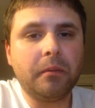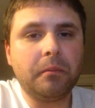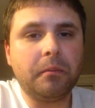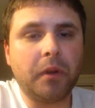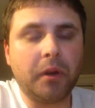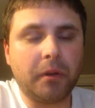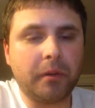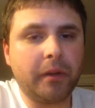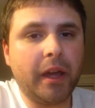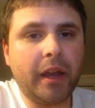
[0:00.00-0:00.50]

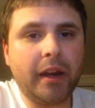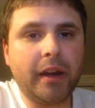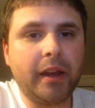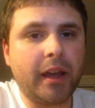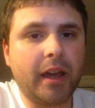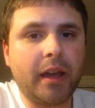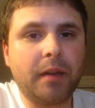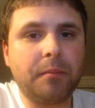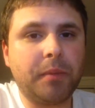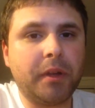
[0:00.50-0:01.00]
what I'm
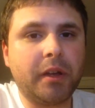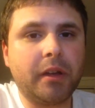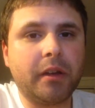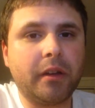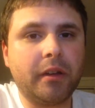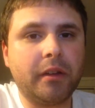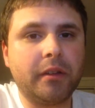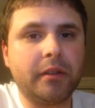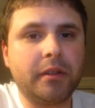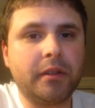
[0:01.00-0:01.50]
getting at
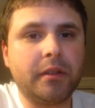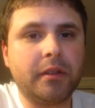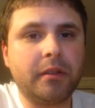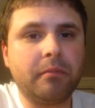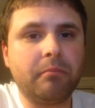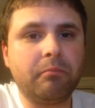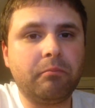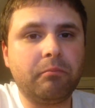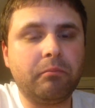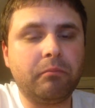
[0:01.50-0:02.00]
because
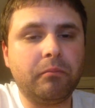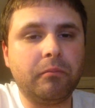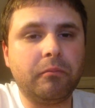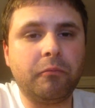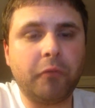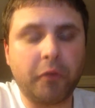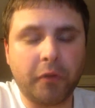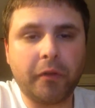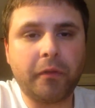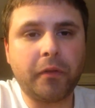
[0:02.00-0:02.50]

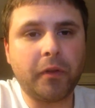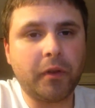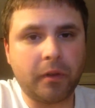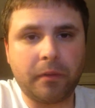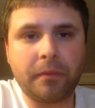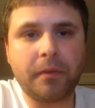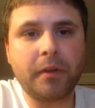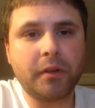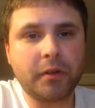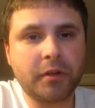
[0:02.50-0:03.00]
for for
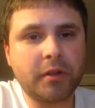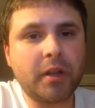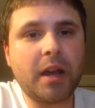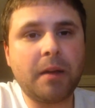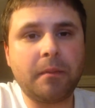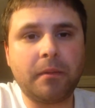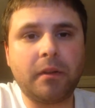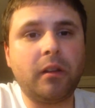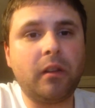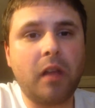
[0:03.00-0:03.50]
the first
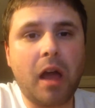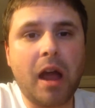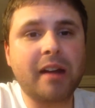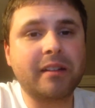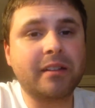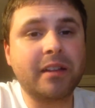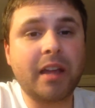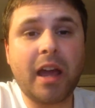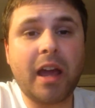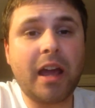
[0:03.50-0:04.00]
time in a
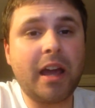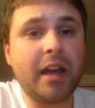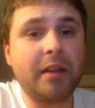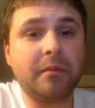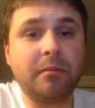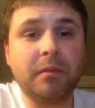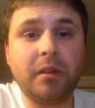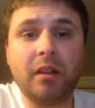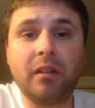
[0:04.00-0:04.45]
long time,